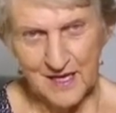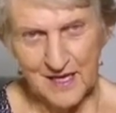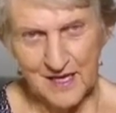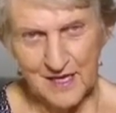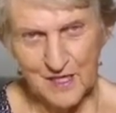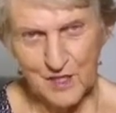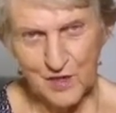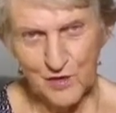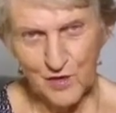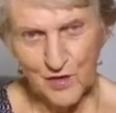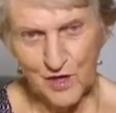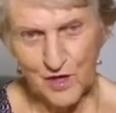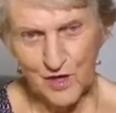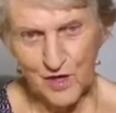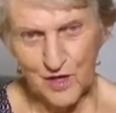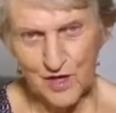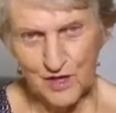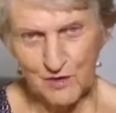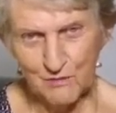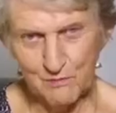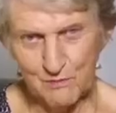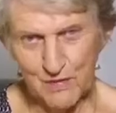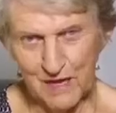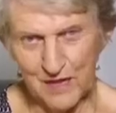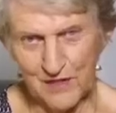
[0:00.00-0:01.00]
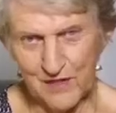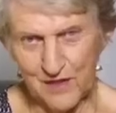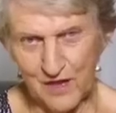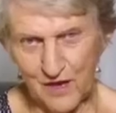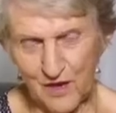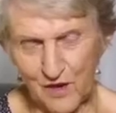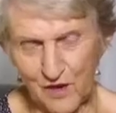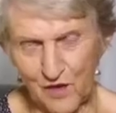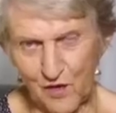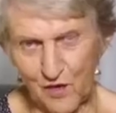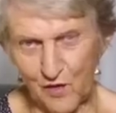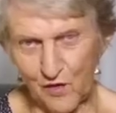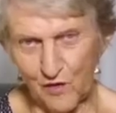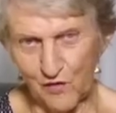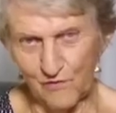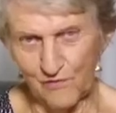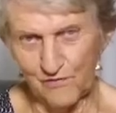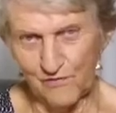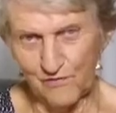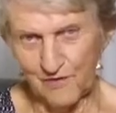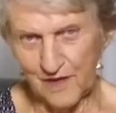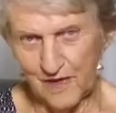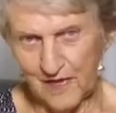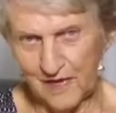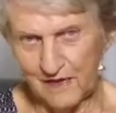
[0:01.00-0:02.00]
It's not only the mother of
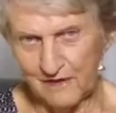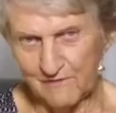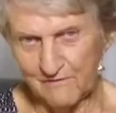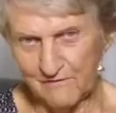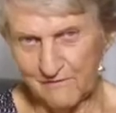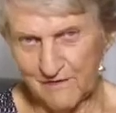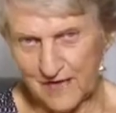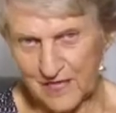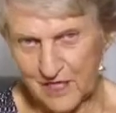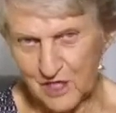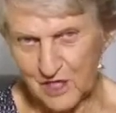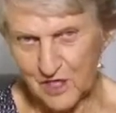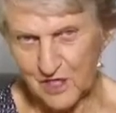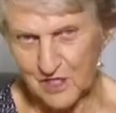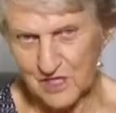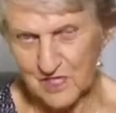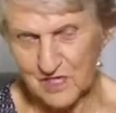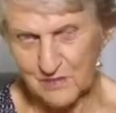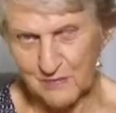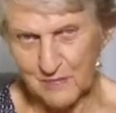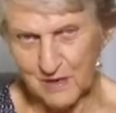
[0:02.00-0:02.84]
inventions,